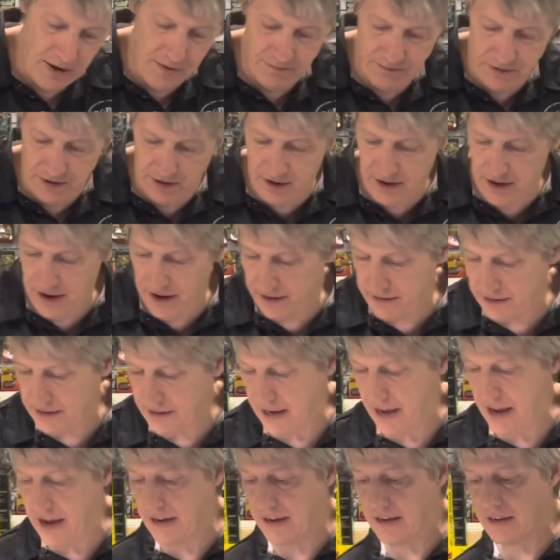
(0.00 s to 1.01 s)
figure out
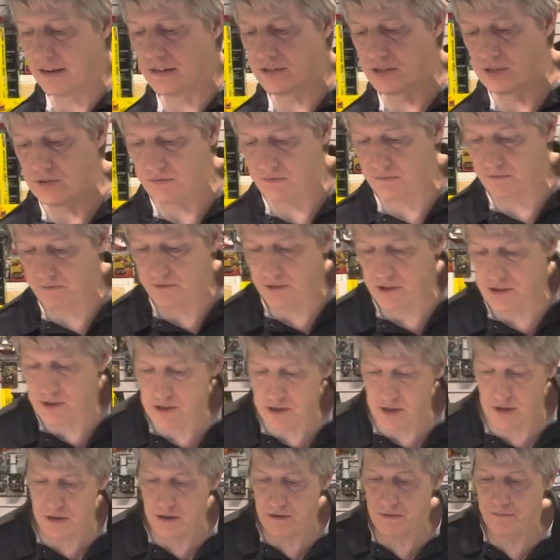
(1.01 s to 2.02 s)
how to get us fish
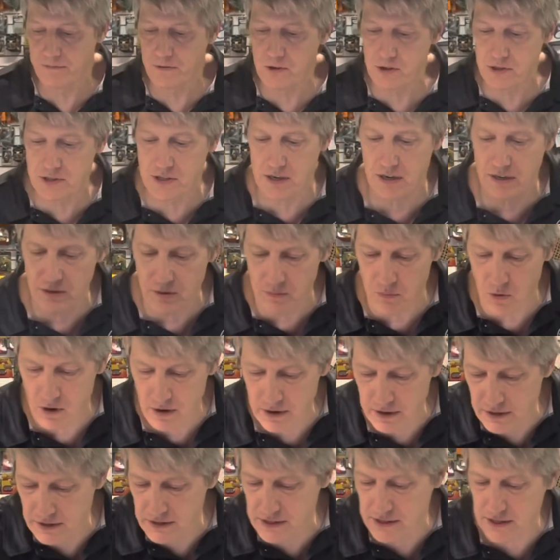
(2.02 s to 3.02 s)
here first thing in the
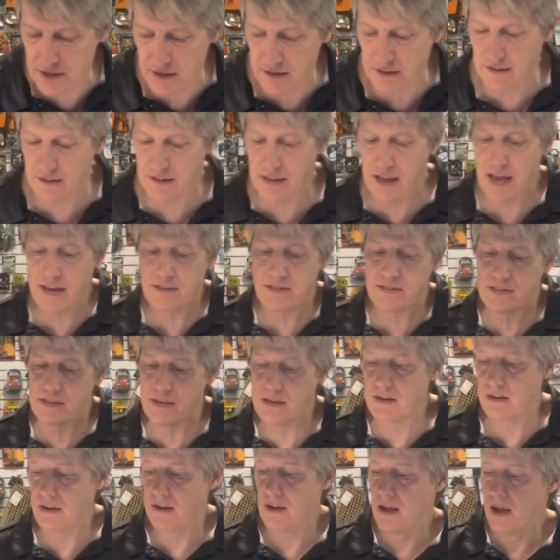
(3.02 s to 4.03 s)
morning instead of the last
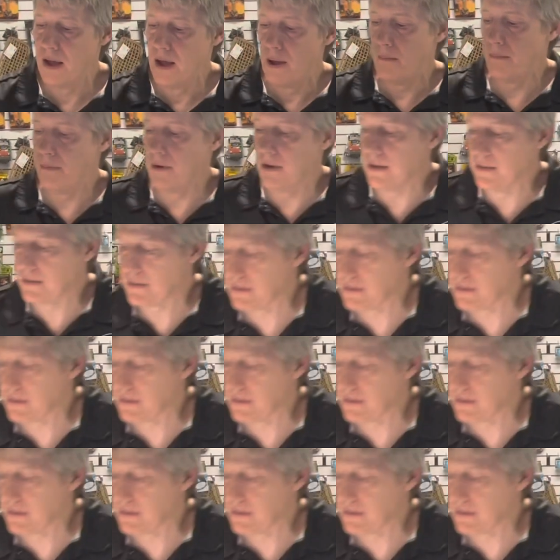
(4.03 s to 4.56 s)
thing. But